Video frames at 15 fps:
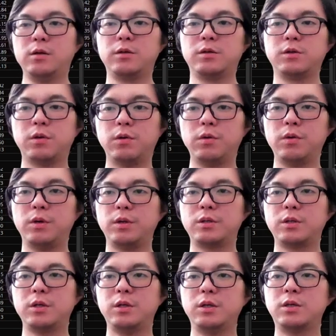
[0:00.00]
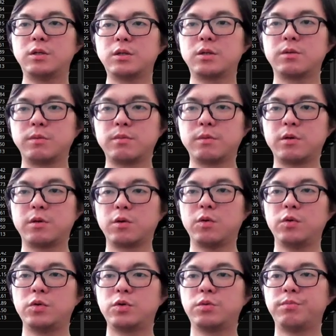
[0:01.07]
so this is
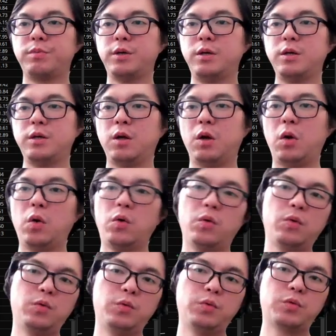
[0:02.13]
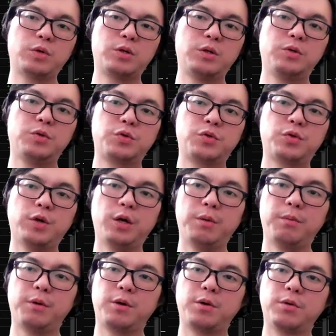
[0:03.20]
going to be a long-term trade
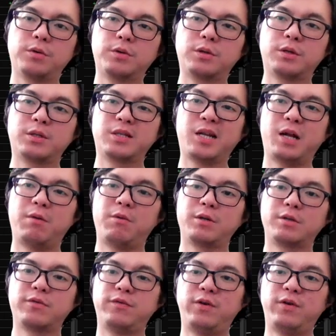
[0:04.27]
because the setup was